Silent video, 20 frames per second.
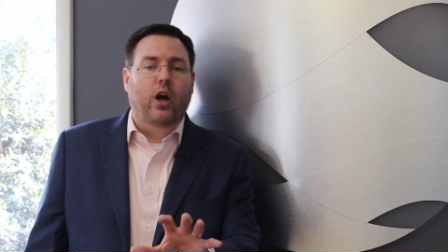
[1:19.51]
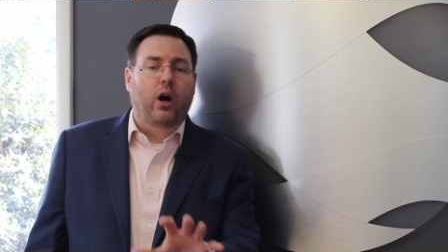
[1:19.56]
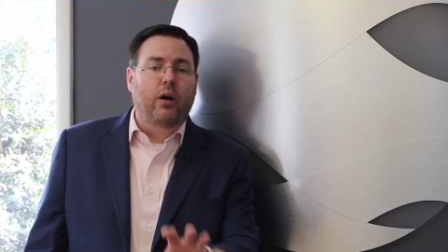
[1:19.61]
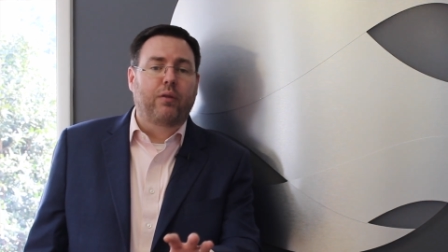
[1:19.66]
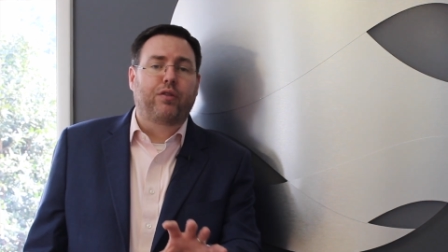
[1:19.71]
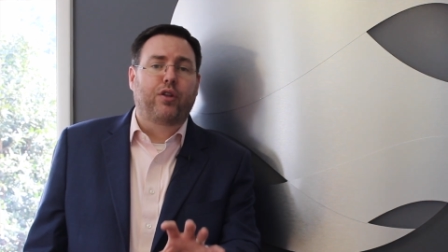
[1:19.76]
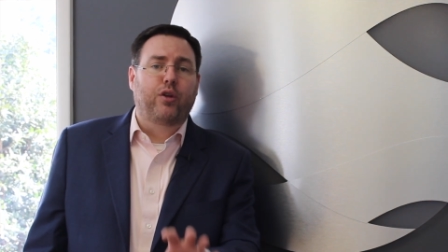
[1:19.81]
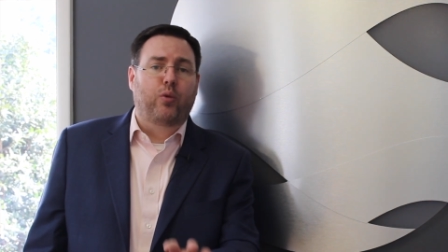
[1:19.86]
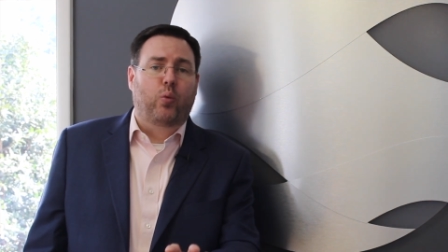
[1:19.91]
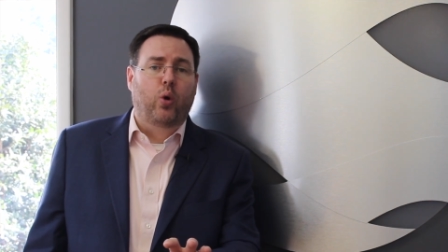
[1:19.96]

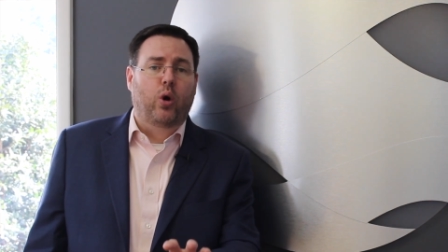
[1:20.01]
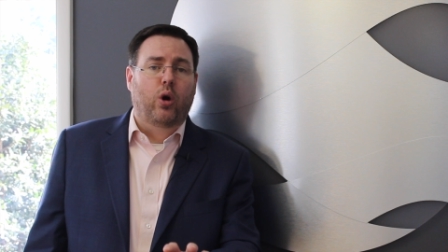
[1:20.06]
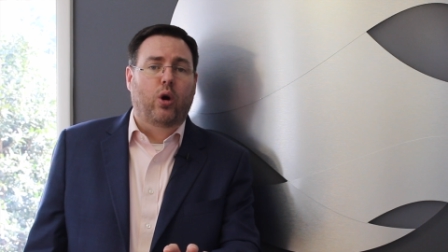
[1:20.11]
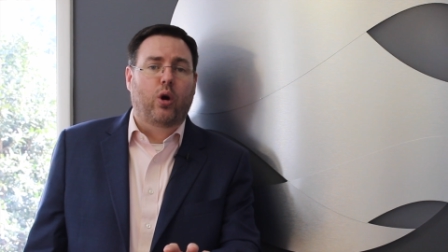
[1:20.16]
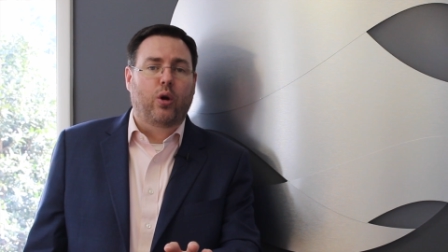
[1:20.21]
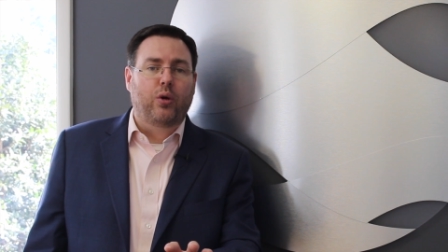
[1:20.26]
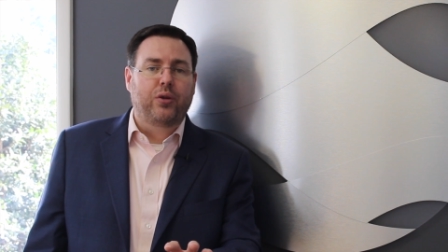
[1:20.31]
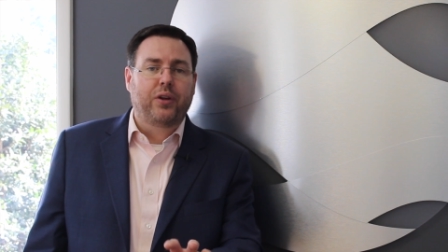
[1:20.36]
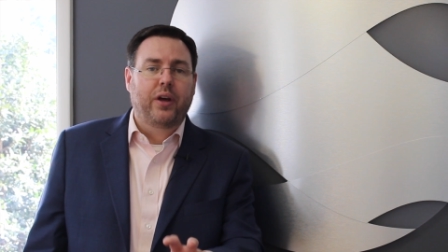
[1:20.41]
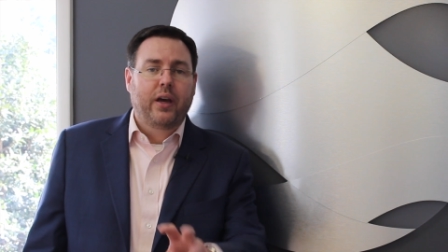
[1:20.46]
of the
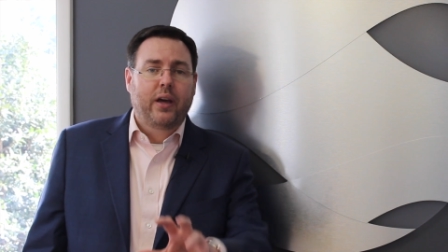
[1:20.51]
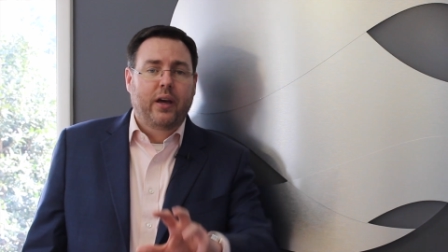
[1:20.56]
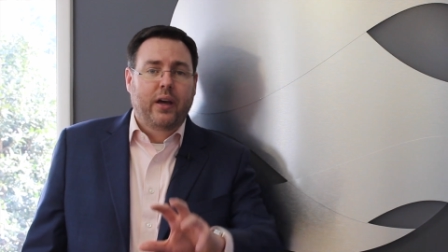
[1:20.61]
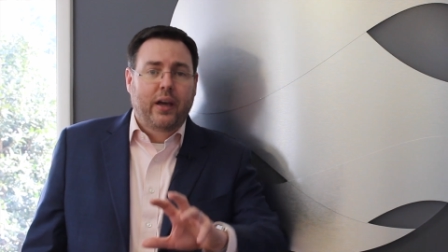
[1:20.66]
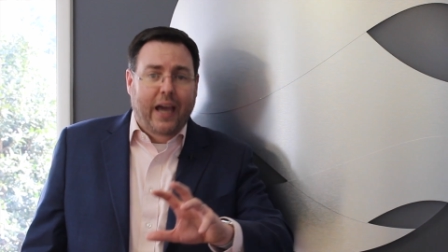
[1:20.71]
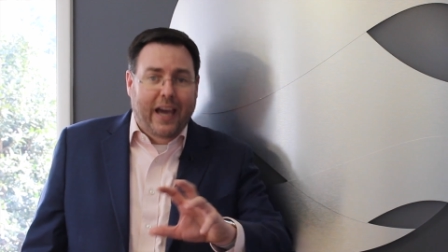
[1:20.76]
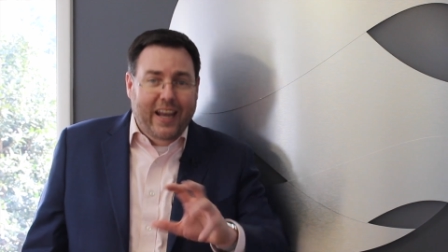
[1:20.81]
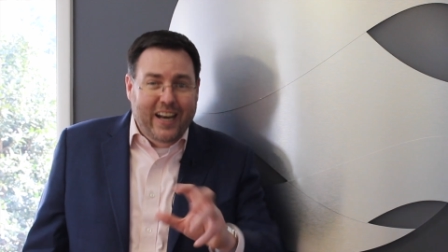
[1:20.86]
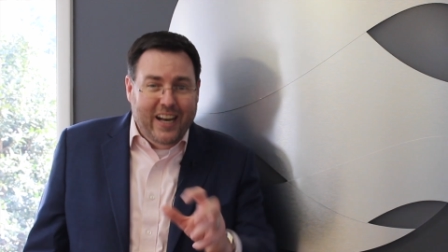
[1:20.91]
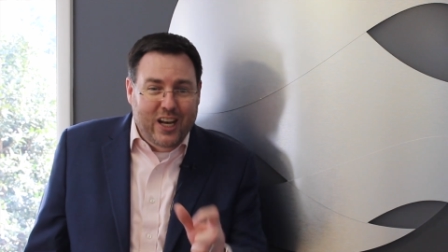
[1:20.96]
world.
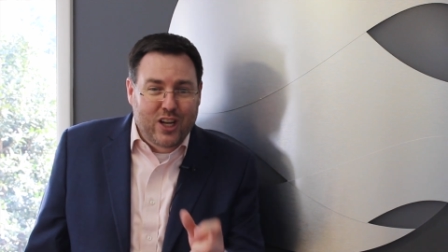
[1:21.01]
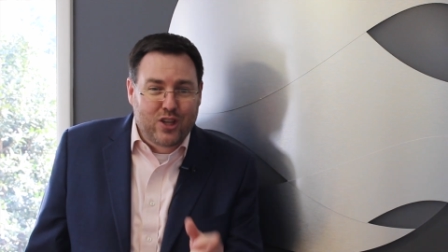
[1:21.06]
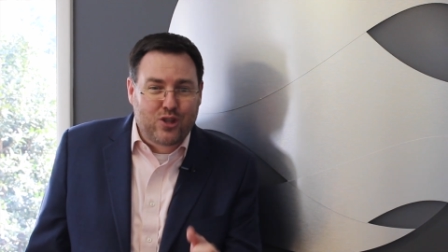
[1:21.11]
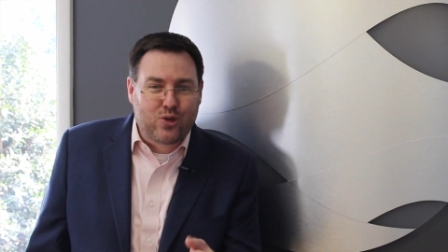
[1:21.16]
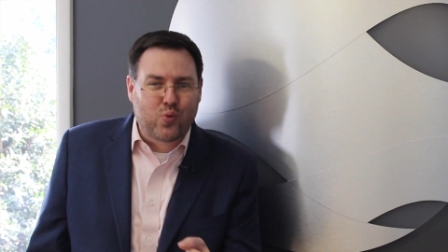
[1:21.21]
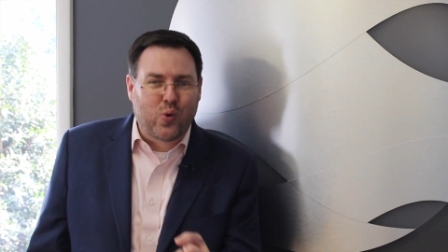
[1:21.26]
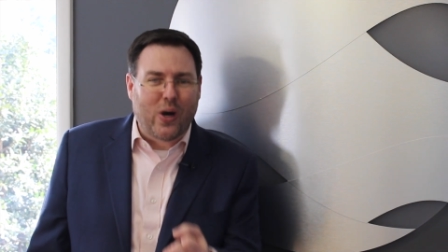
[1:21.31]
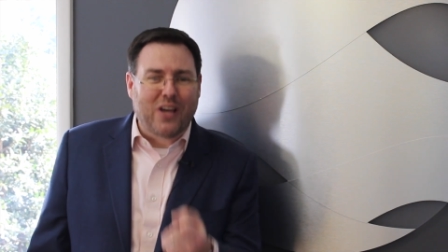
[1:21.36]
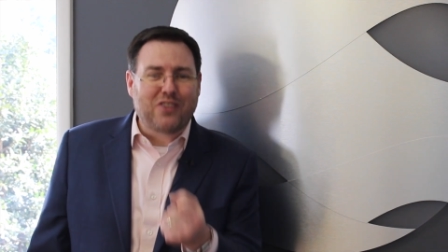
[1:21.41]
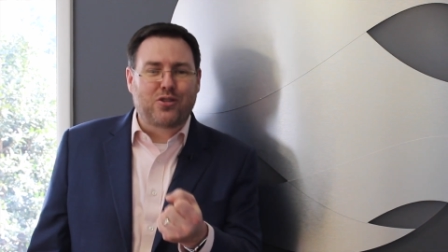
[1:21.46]
And in his
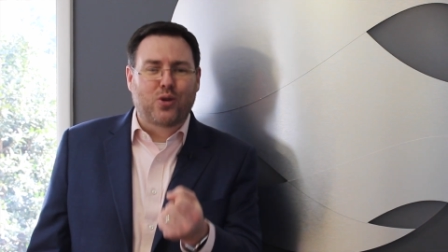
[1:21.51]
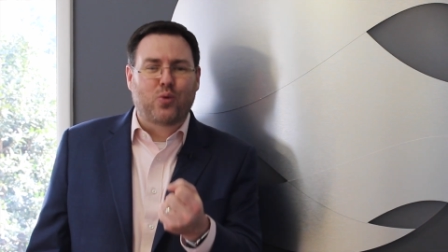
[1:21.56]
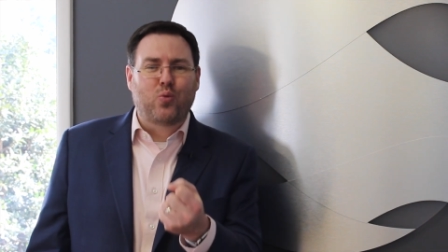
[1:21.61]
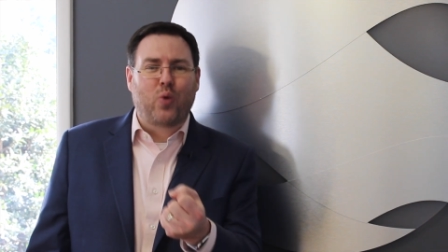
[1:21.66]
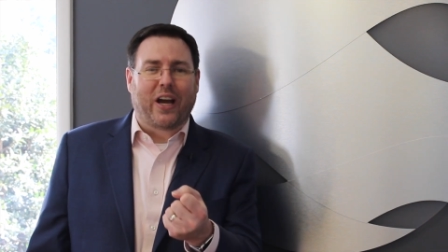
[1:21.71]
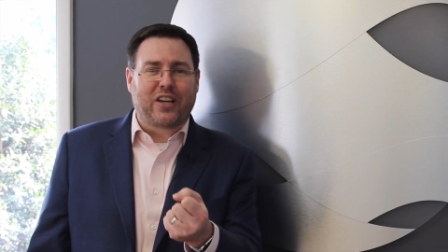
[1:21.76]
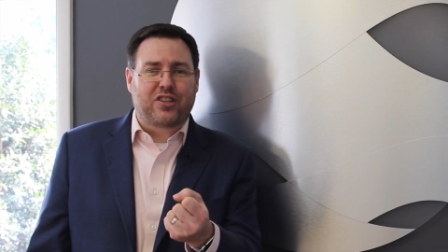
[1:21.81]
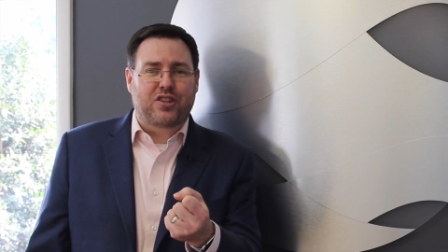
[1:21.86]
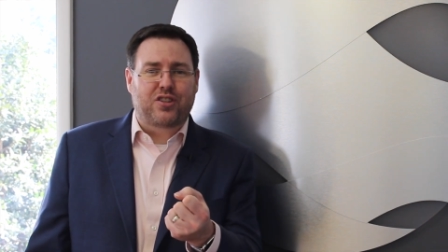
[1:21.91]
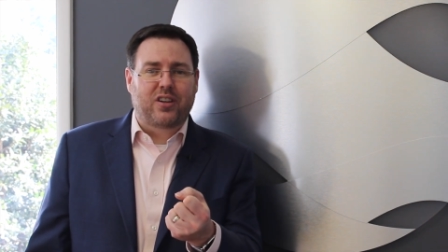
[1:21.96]

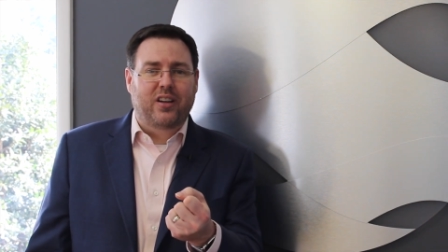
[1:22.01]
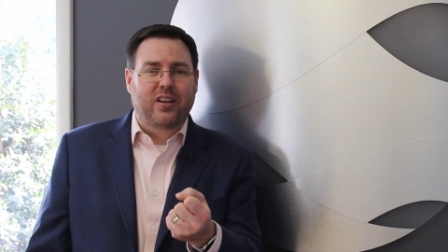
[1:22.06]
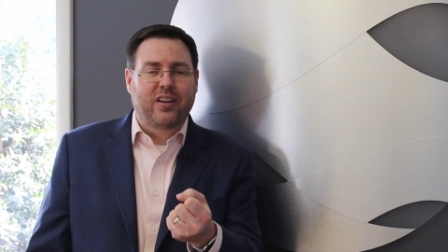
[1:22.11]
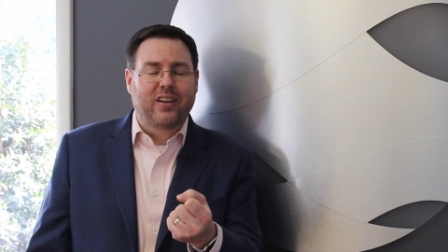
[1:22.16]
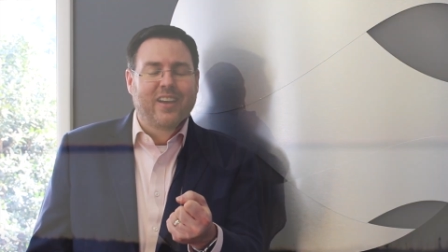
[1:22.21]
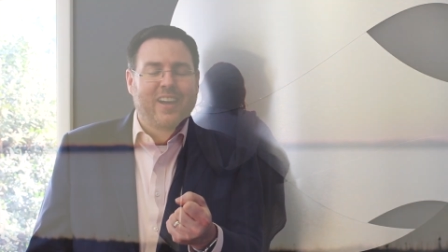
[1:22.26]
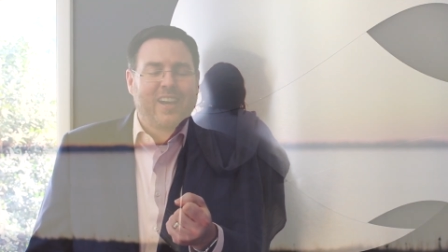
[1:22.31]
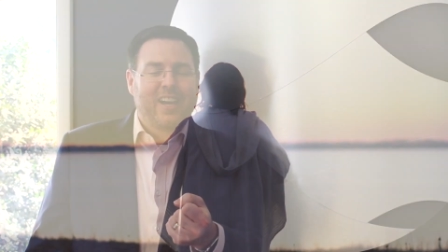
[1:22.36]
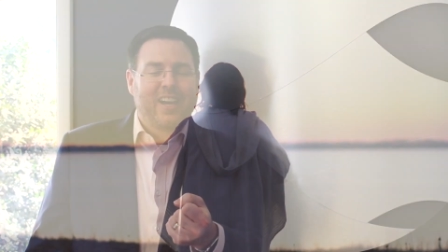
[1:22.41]
resurrection,